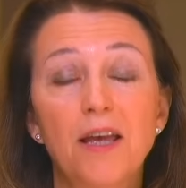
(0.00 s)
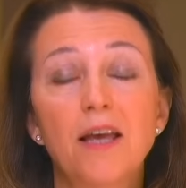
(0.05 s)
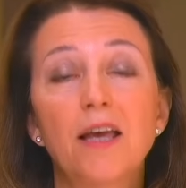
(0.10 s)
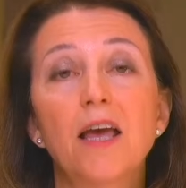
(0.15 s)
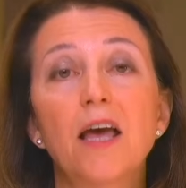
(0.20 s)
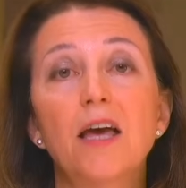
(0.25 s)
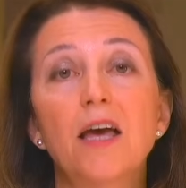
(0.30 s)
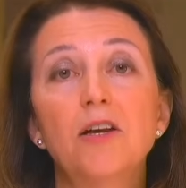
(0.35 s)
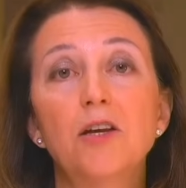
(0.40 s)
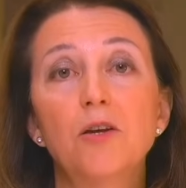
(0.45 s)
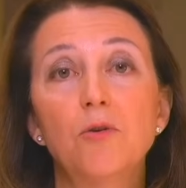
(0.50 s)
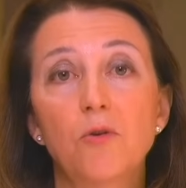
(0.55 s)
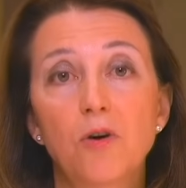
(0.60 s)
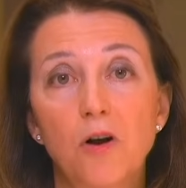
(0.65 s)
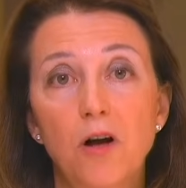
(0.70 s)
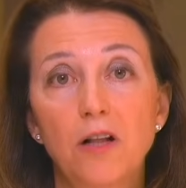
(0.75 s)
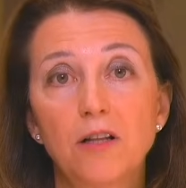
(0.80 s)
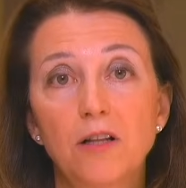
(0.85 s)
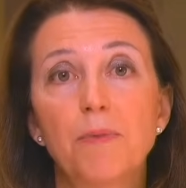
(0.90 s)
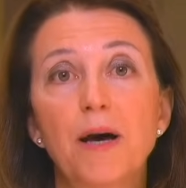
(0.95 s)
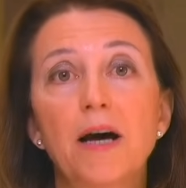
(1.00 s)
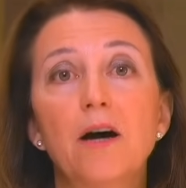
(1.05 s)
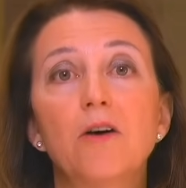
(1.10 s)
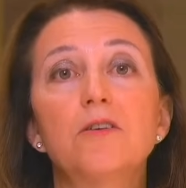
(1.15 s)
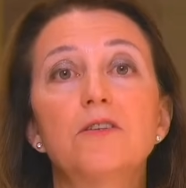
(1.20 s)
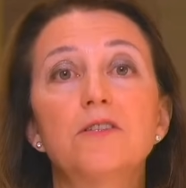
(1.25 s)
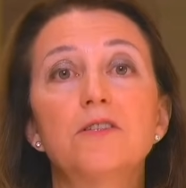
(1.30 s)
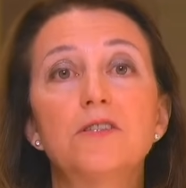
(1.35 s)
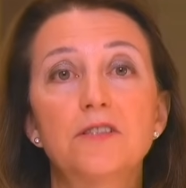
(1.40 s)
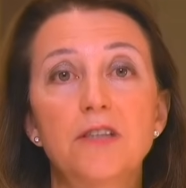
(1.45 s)
And who are all about
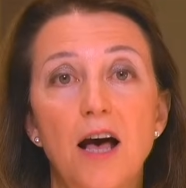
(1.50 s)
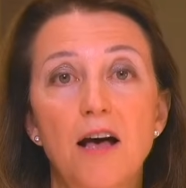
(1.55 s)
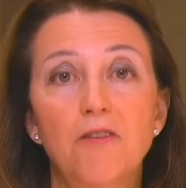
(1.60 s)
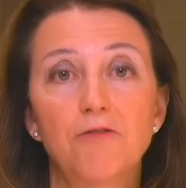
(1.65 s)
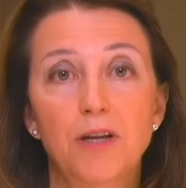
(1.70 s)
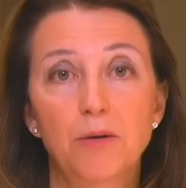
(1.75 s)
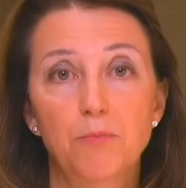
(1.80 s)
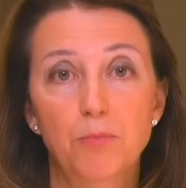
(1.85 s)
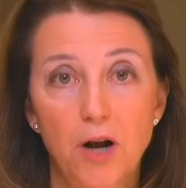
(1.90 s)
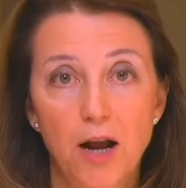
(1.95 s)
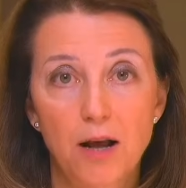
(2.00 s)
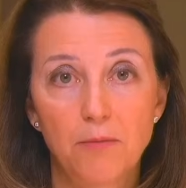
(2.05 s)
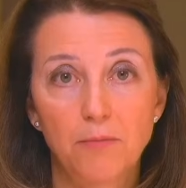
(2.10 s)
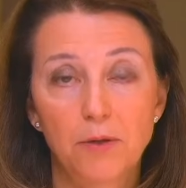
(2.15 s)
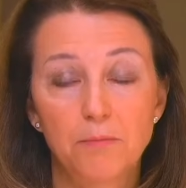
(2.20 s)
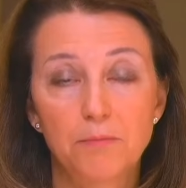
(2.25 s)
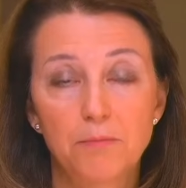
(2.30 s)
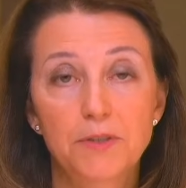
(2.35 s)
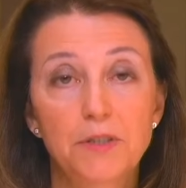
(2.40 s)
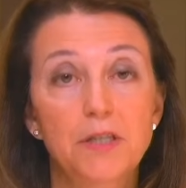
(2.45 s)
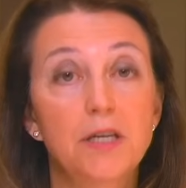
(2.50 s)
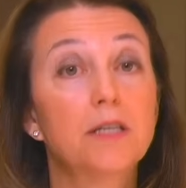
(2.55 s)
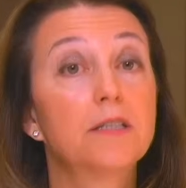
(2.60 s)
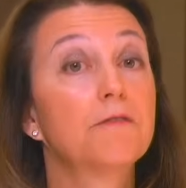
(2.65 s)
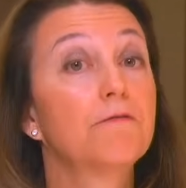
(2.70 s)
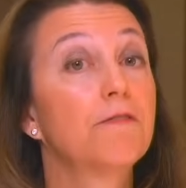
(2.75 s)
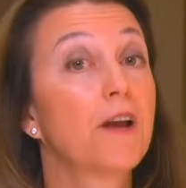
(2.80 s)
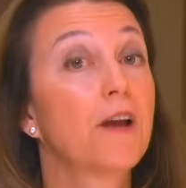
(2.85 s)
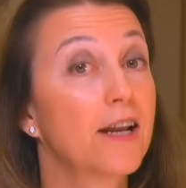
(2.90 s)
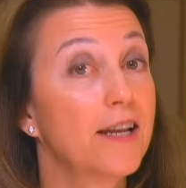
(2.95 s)
solving problems. It's
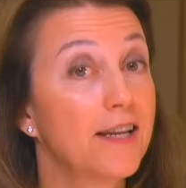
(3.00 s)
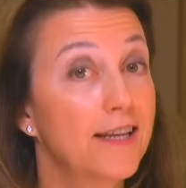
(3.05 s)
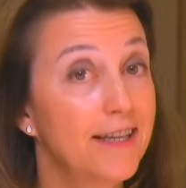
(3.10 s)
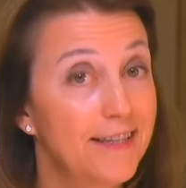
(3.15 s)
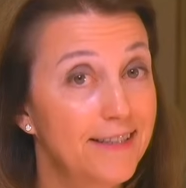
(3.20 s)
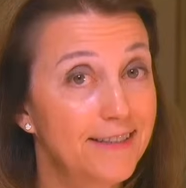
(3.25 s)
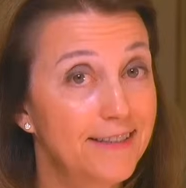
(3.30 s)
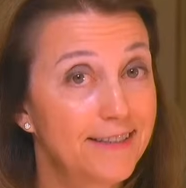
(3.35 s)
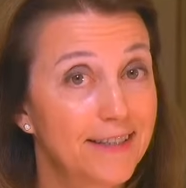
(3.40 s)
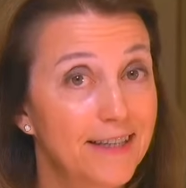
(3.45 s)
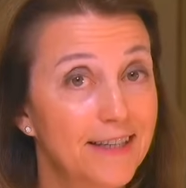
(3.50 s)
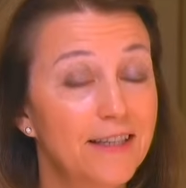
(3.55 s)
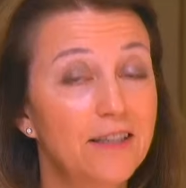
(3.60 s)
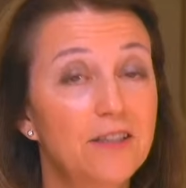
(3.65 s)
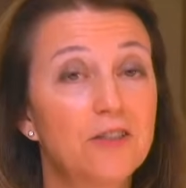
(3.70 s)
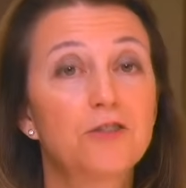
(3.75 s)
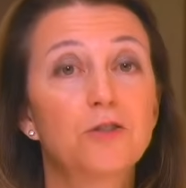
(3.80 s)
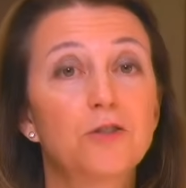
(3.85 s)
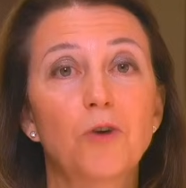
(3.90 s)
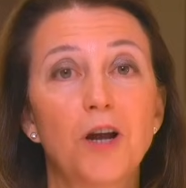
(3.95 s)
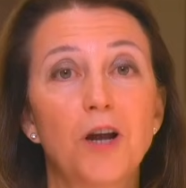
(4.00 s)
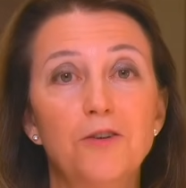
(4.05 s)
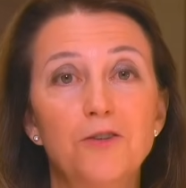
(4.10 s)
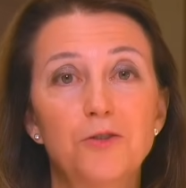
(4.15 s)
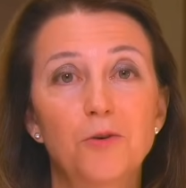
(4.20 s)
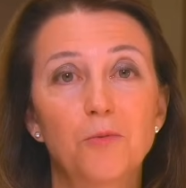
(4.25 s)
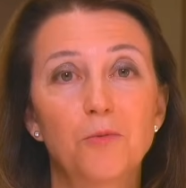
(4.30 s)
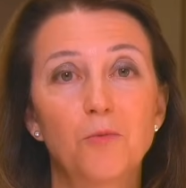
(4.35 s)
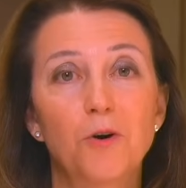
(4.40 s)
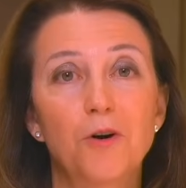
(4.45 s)
very easy to run
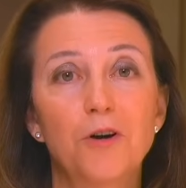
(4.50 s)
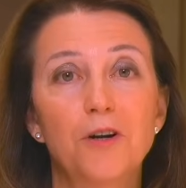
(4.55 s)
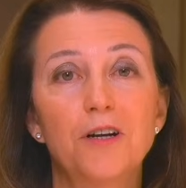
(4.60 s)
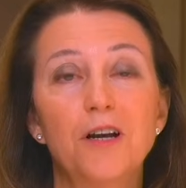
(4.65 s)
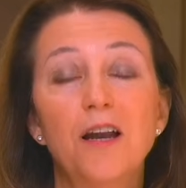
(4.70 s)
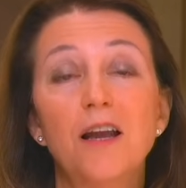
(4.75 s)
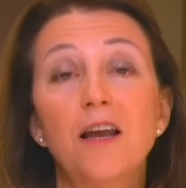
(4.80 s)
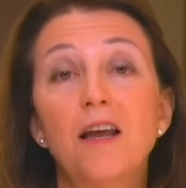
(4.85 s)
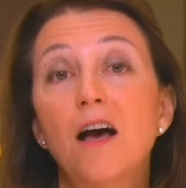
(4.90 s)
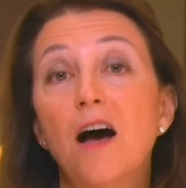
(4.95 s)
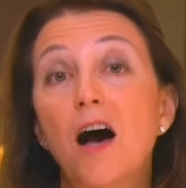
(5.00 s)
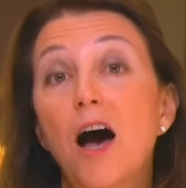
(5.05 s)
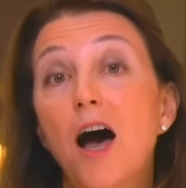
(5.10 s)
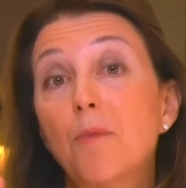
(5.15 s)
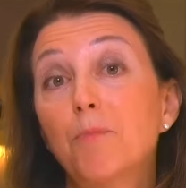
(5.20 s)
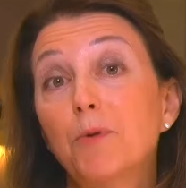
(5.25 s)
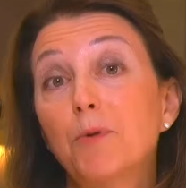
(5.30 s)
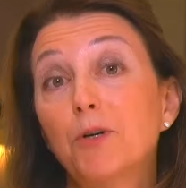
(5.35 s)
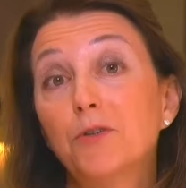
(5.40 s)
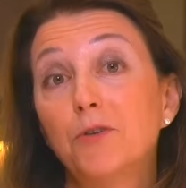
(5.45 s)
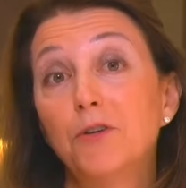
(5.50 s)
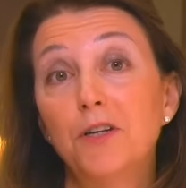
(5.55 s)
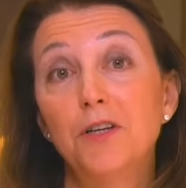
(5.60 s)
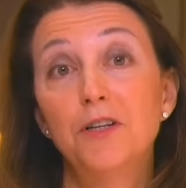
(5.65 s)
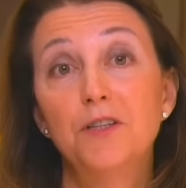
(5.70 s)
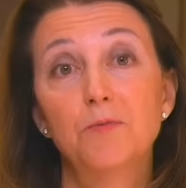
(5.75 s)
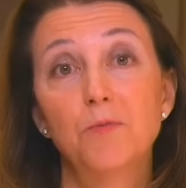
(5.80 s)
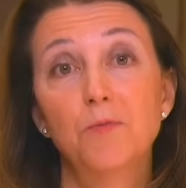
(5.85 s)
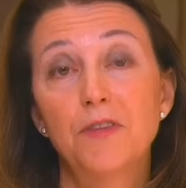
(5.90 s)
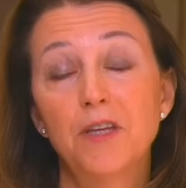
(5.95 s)
toward opportunities
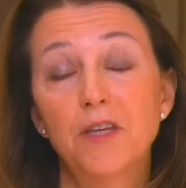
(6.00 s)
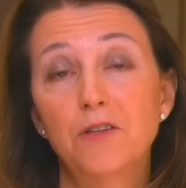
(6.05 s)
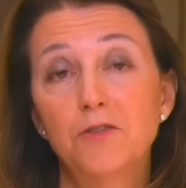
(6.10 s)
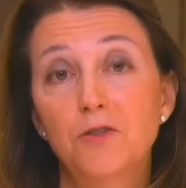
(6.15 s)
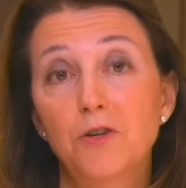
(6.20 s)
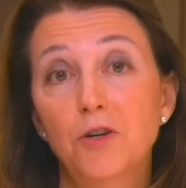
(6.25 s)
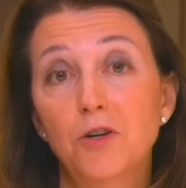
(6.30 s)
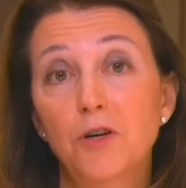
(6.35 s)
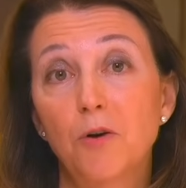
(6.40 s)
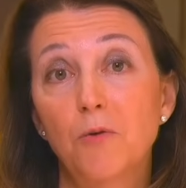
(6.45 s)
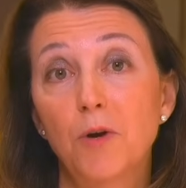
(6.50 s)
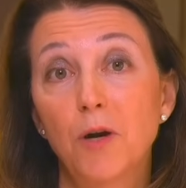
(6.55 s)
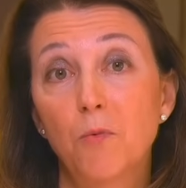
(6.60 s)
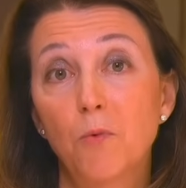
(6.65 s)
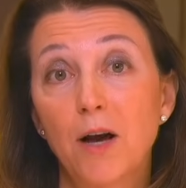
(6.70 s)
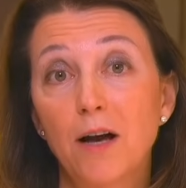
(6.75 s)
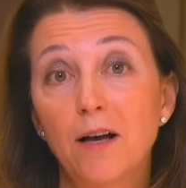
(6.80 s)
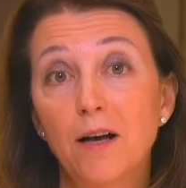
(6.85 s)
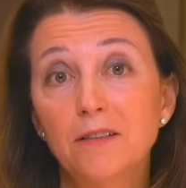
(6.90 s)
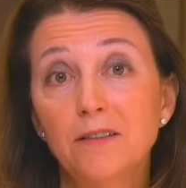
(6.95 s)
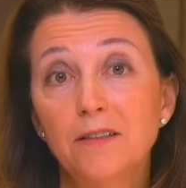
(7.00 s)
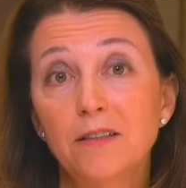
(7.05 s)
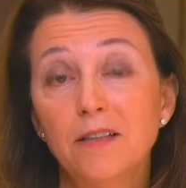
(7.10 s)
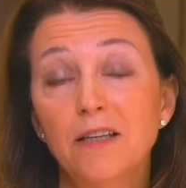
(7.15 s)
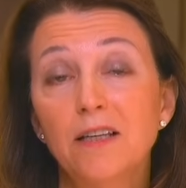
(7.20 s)
when things are going well.